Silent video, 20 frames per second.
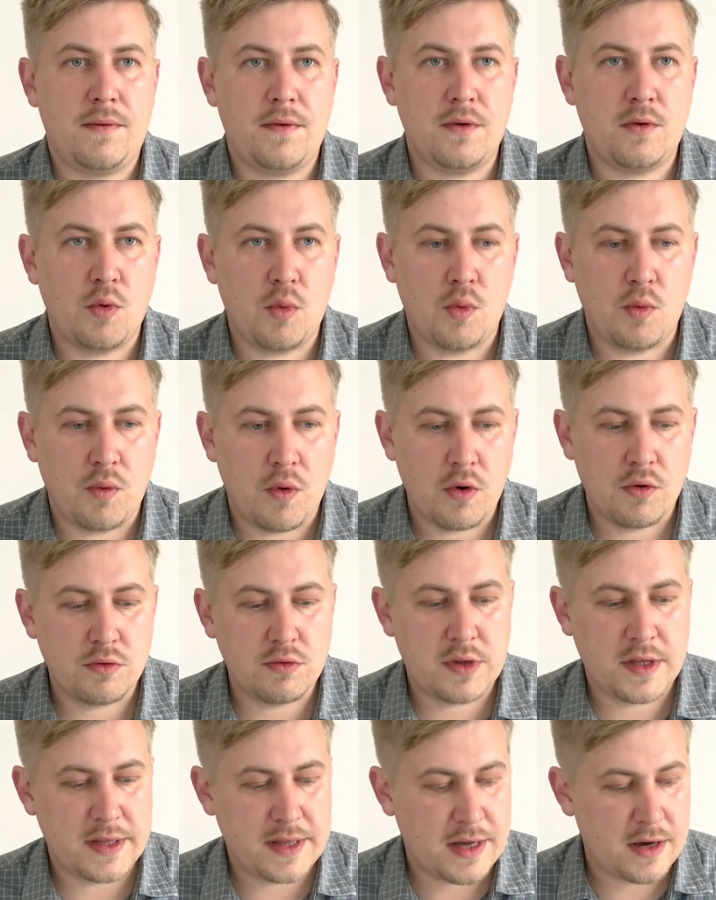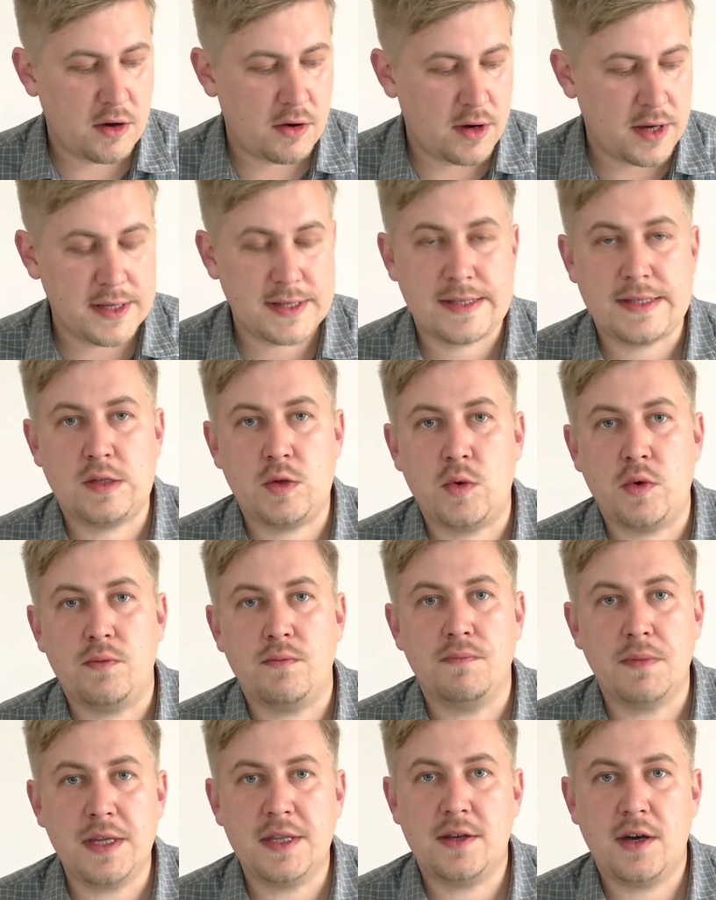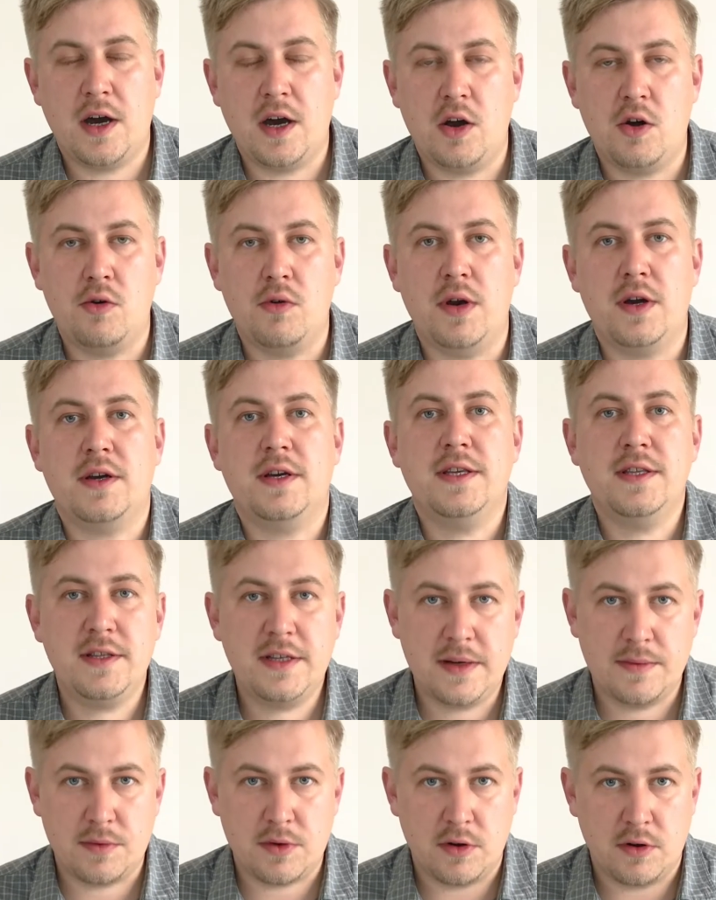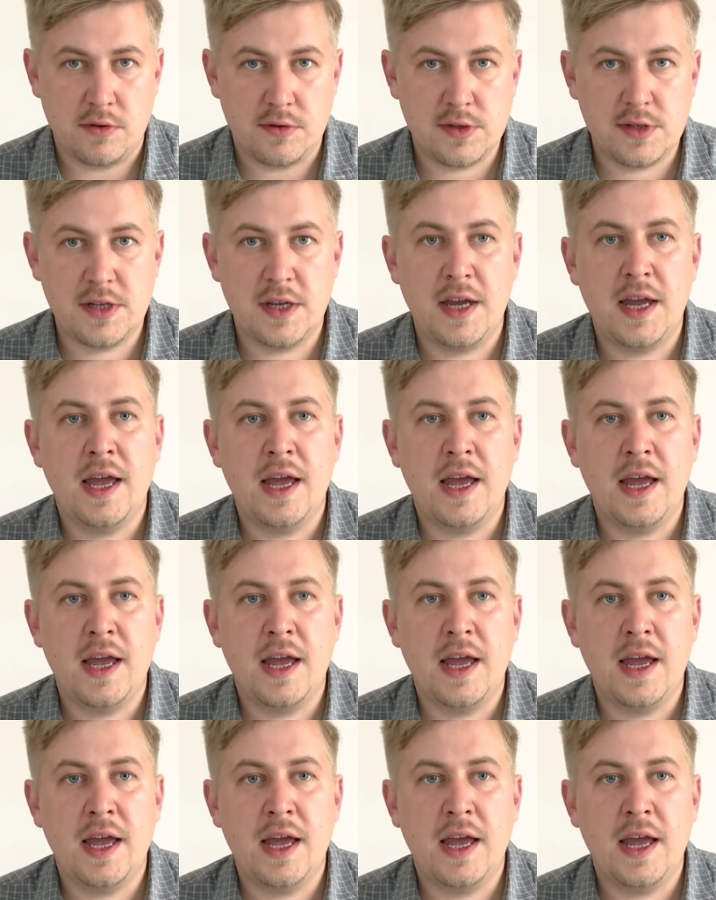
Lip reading: won't allow us to meet our income goals,